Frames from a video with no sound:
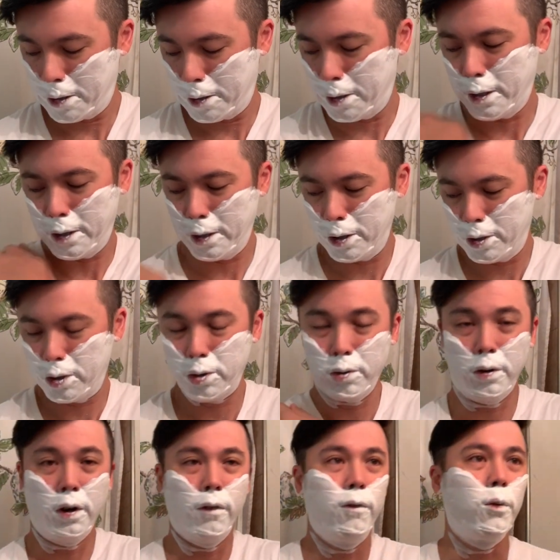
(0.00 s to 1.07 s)
at least
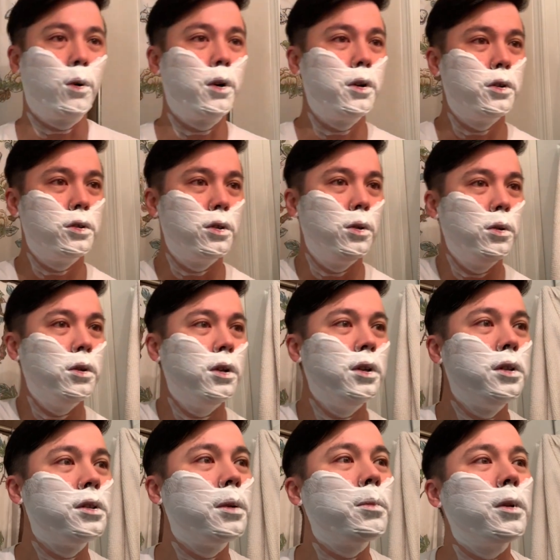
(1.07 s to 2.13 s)
3 or 4 years old.
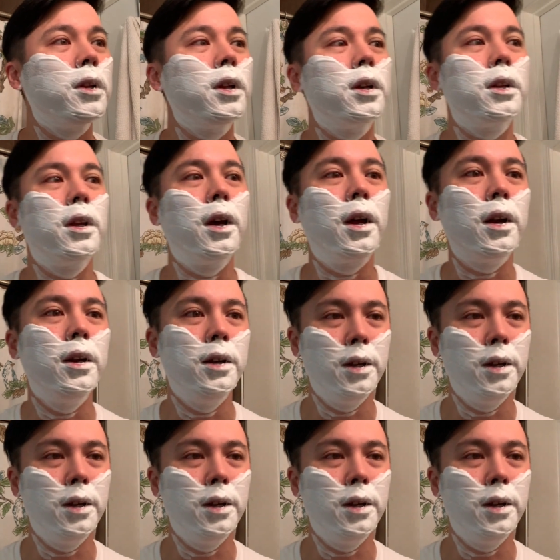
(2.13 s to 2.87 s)
Something like that.